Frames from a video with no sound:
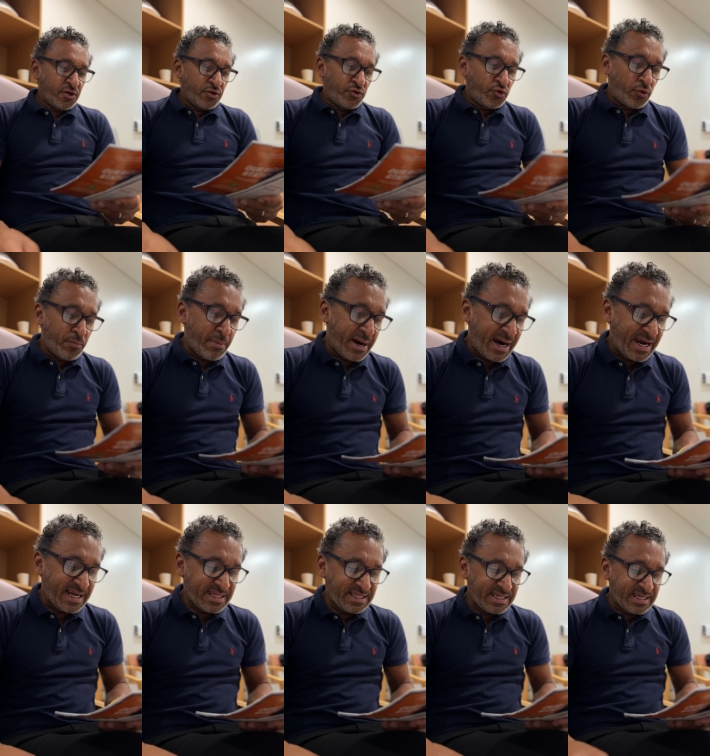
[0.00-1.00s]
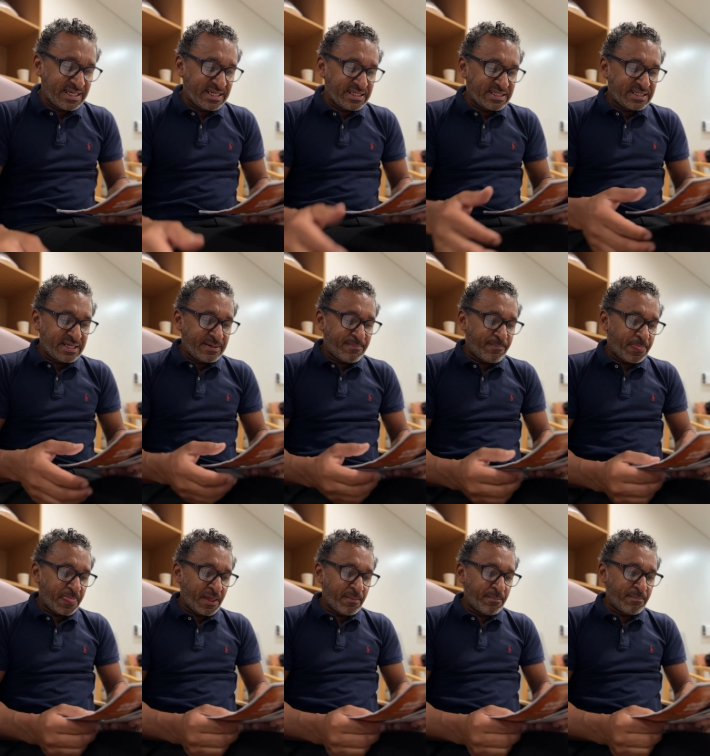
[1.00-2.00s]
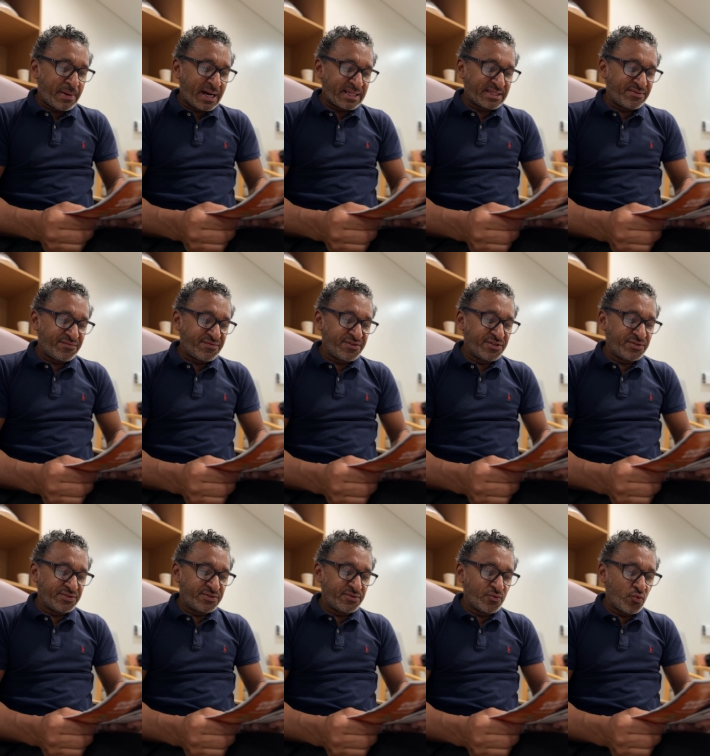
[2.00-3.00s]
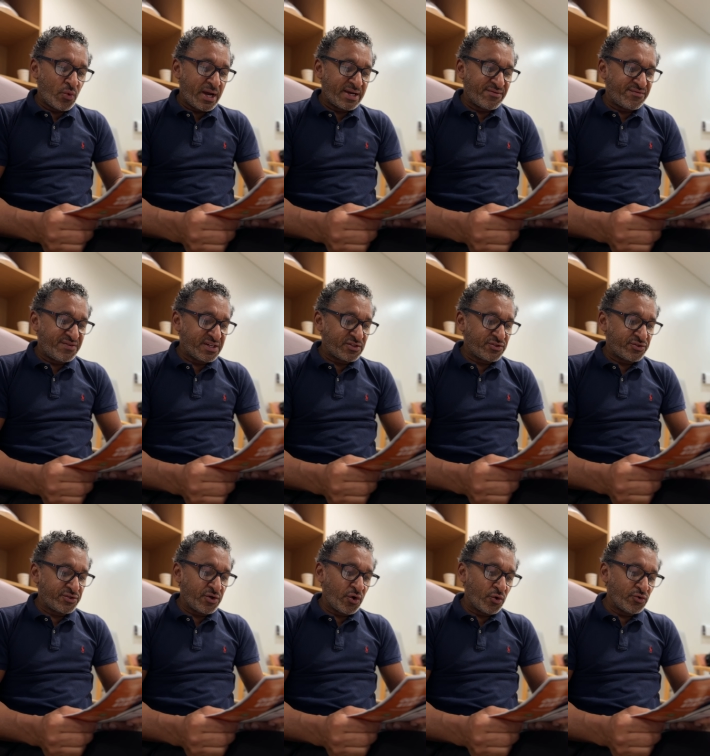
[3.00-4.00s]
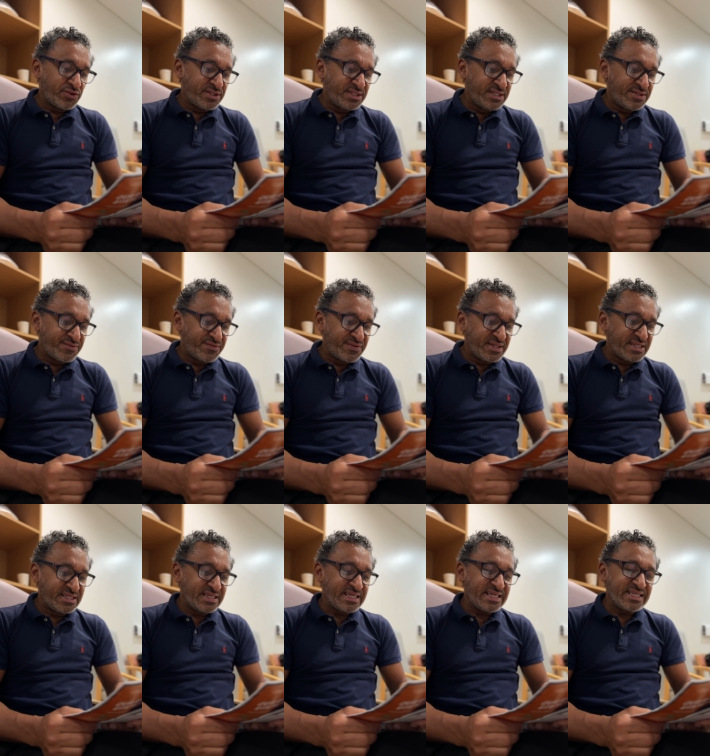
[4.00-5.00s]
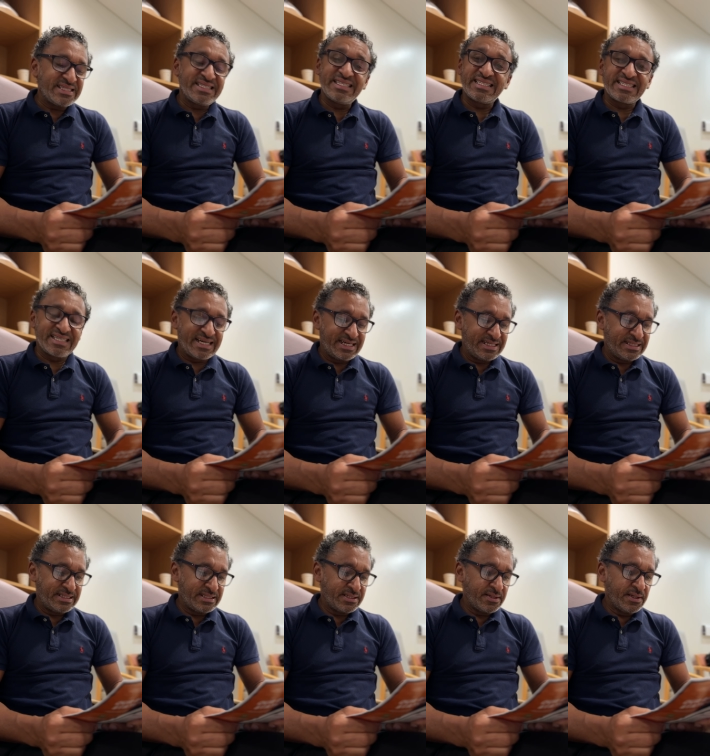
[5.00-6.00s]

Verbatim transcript: Your mind is the battlefield where victory or defeat is decided.